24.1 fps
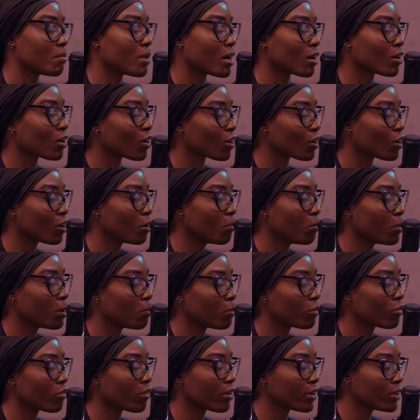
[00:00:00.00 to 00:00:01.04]
Makoko. But
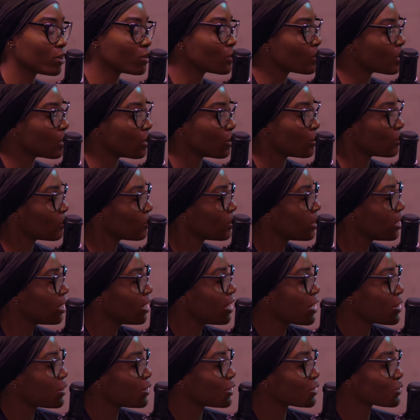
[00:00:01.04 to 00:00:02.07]
before you go,
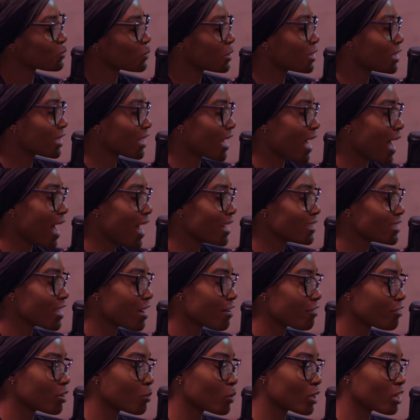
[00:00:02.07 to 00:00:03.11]
there's one thing I ask
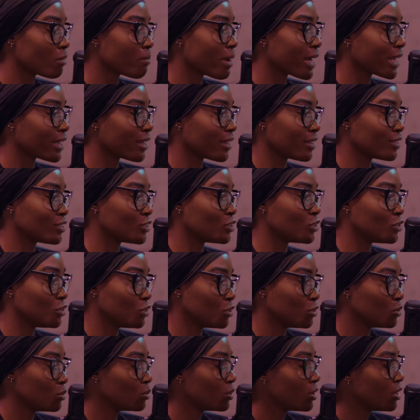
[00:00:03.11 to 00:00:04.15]
every one of my guests to
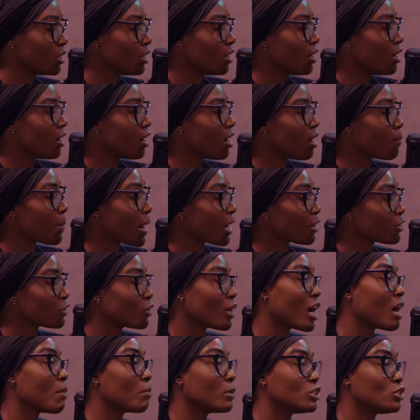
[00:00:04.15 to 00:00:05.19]
do. I don't know
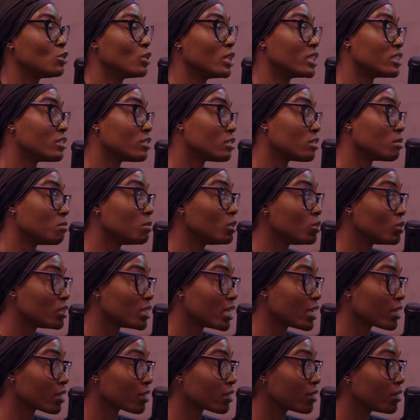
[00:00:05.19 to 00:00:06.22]
how much you listen to
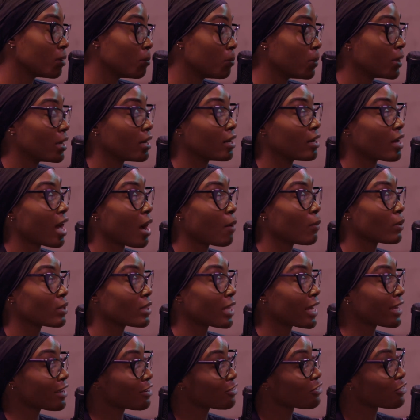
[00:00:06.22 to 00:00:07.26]
music, but I would
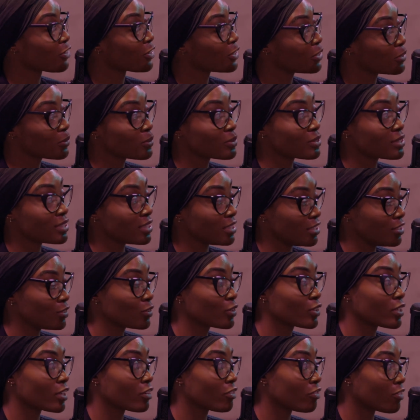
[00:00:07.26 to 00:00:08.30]
like for you. See, you're
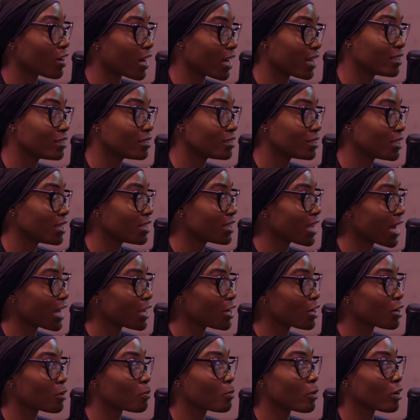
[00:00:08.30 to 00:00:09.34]
gonna find in that
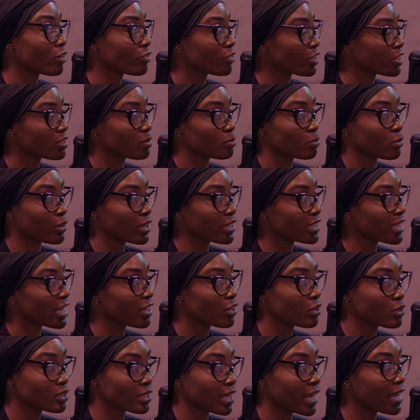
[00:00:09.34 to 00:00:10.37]
your perfect brain that
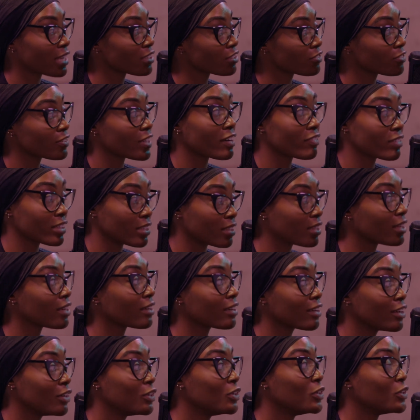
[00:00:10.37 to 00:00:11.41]
knows the answer for
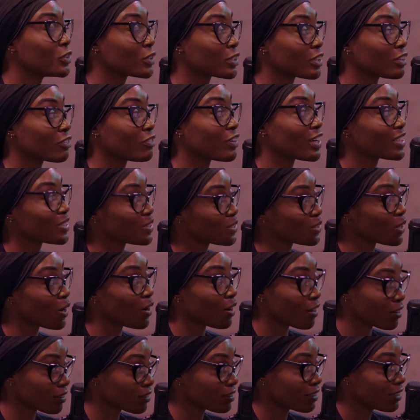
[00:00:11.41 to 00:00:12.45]
everything. You're gonna find a
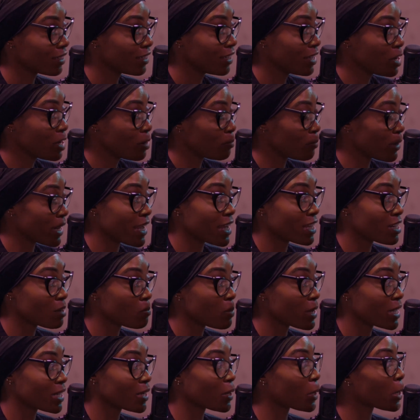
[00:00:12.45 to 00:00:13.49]
song by an
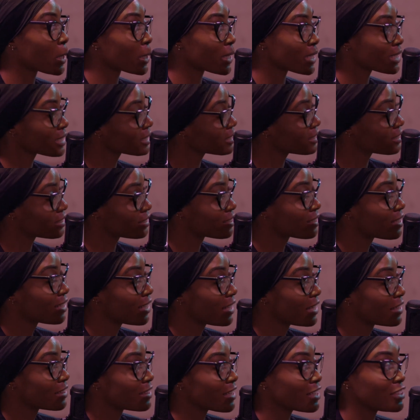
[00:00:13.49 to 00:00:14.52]
independent artist
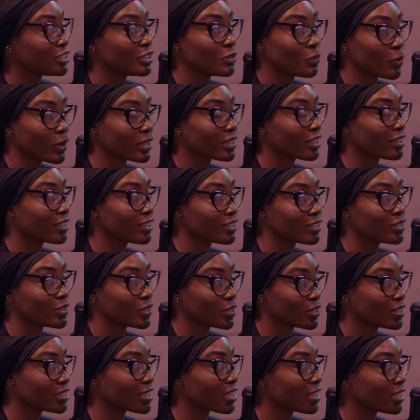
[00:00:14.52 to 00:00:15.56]
that you want the
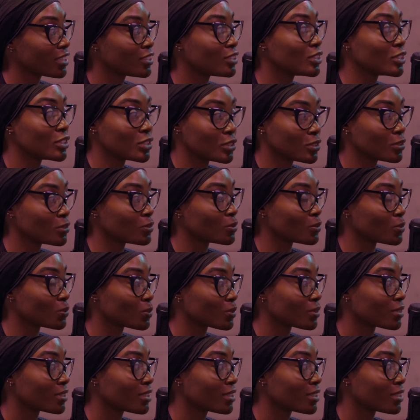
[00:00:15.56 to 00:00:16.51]
listeners to listen to,